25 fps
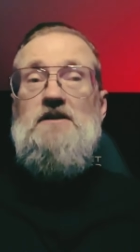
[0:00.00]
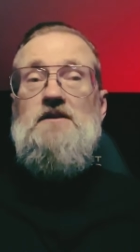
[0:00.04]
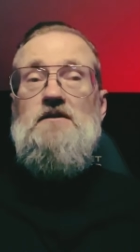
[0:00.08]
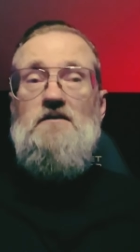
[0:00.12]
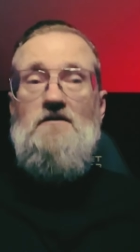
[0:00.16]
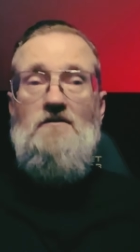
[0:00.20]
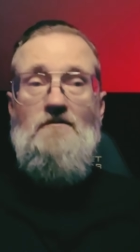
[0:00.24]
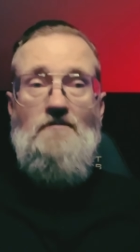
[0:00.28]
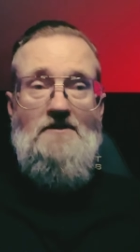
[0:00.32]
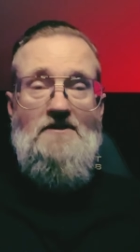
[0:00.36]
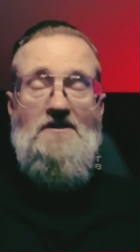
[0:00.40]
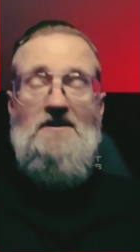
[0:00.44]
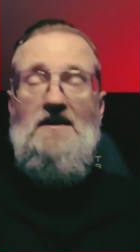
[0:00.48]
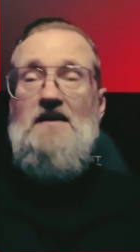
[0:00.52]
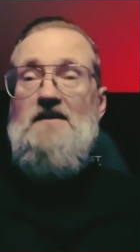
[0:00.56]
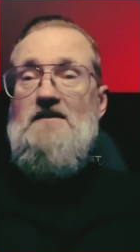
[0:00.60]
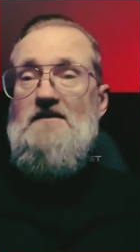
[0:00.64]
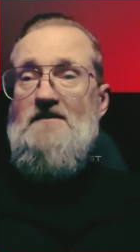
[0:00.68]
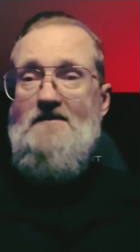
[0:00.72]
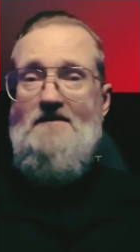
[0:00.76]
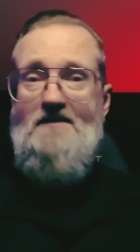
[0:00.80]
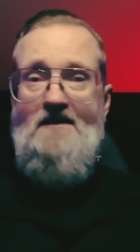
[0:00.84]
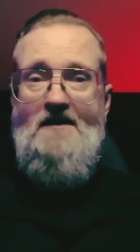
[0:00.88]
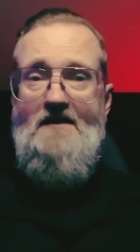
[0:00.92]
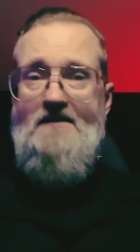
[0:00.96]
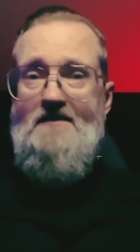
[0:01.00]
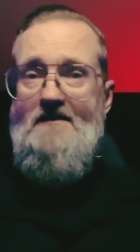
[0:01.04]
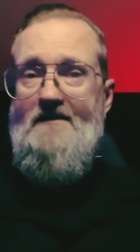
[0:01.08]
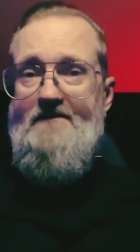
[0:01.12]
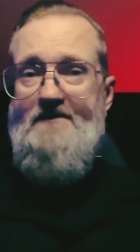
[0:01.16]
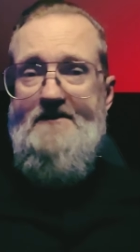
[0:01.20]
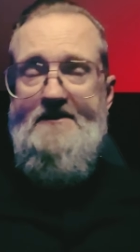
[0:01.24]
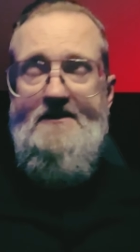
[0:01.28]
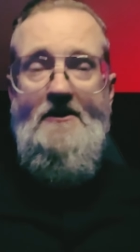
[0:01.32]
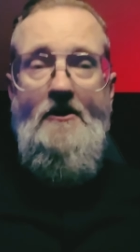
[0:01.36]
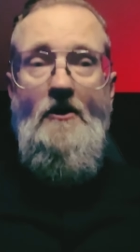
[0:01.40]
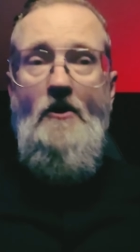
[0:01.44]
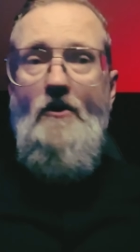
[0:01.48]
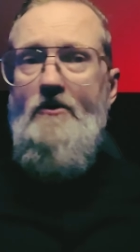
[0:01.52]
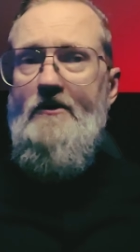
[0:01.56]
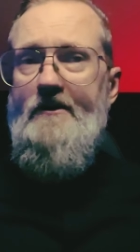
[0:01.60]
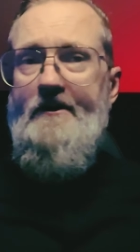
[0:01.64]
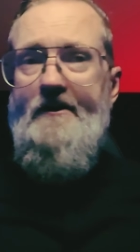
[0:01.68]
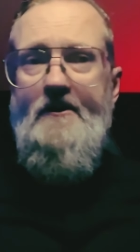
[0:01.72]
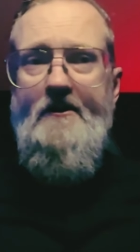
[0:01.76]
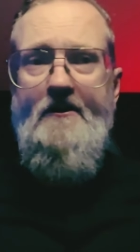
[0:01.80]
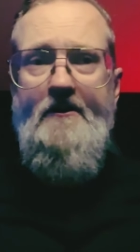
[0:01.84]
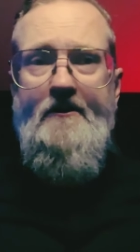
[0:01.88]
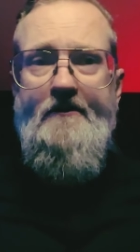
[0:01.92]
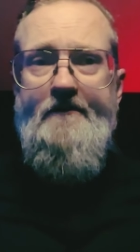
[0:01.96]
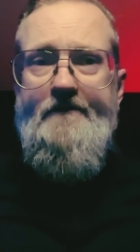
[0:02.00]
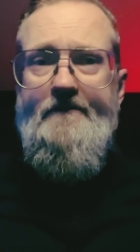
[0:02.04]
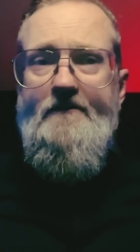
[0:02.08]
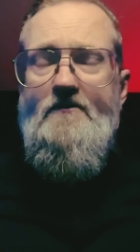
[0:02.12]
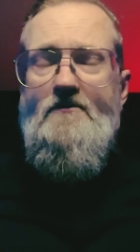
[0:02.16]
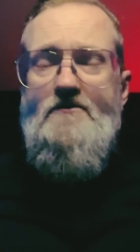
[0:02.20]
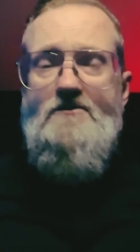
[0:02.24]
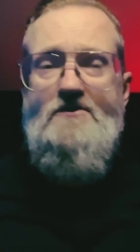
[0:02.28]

In other words, he had, his, had to have his colon all